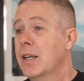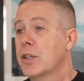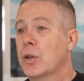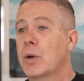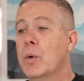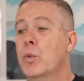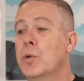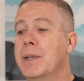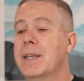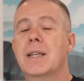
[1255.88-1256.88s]
So it would
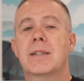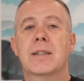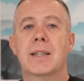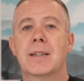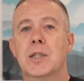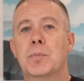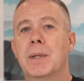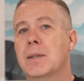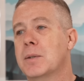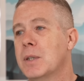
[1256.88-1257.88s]
be nice to see this
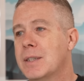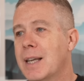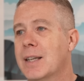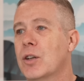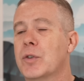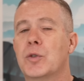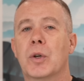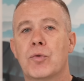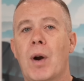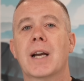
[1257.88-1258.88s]
being taken over to a
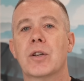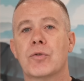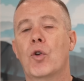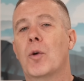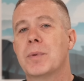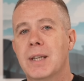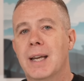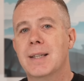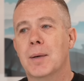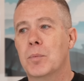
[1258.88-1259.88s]
drag and drop
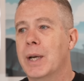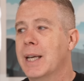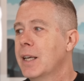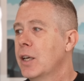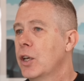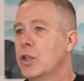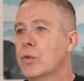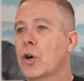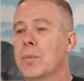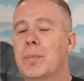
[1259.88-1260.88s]
setup where you've
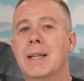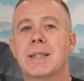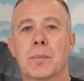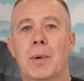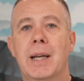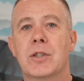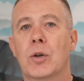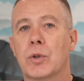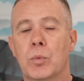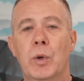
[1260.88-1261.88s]
got basic
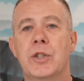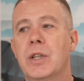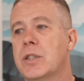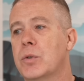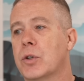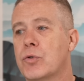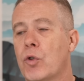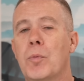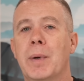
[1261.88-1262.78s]
placeholder widgets you can drop